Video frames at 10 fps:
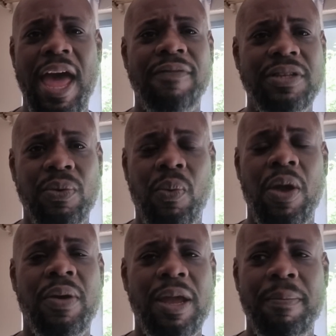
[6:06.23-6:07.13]
have to
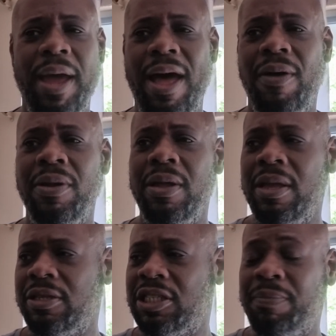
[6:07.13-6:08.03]
worry about
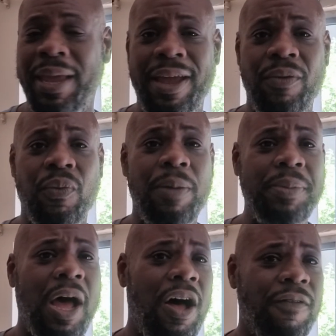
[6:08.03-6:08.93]
just being
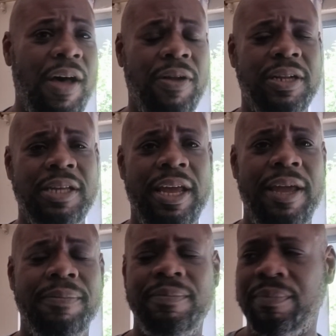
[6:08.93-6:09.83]
ripped off all the
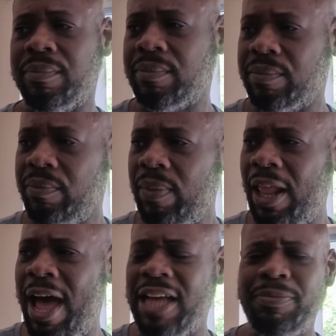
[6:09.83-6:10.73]
time.
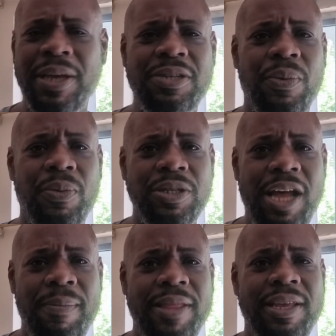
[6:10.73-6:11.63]
Especially when we're
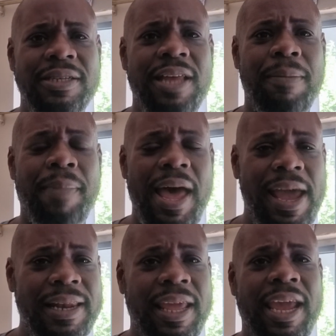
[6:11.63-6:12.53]
talking about things like
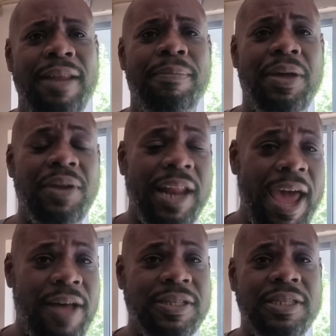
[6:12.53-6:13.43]
buying land, building
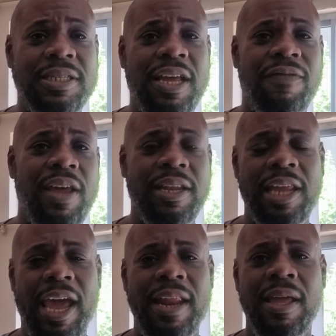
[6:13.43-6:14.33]
houses, stuff like
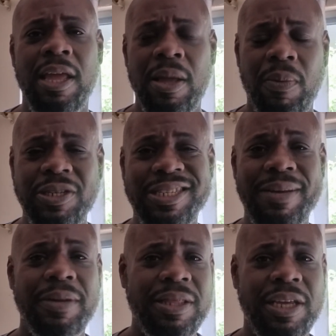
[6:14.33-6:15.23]
that, which is
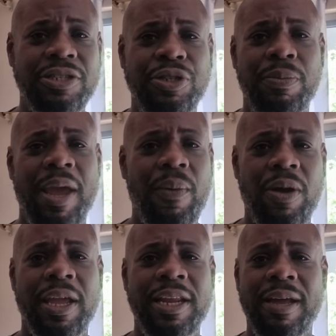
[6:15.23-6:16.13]
some of the things you may
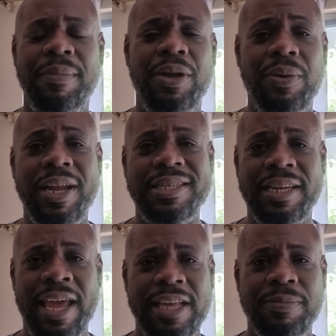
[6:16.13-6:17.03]
want to end up doing
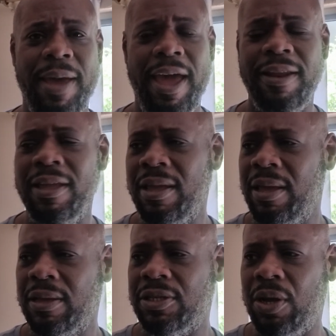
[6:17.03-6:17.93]
as an expat.
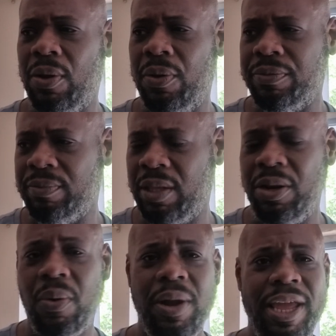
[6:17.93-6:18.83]
So
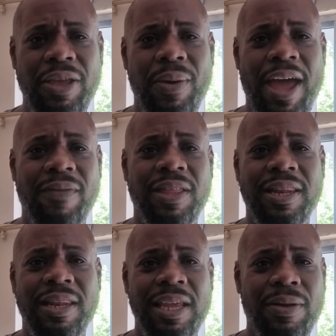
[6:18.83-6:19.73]
knowing that you have the
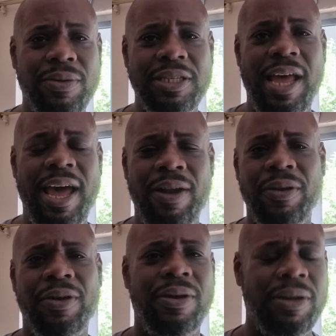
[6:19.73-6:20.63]
legal side
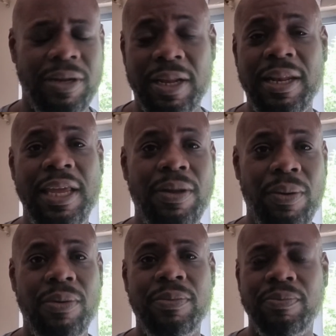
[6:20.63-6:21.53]
on
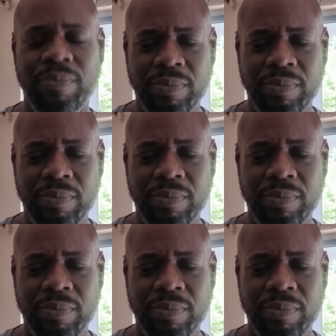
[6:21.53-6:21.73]
the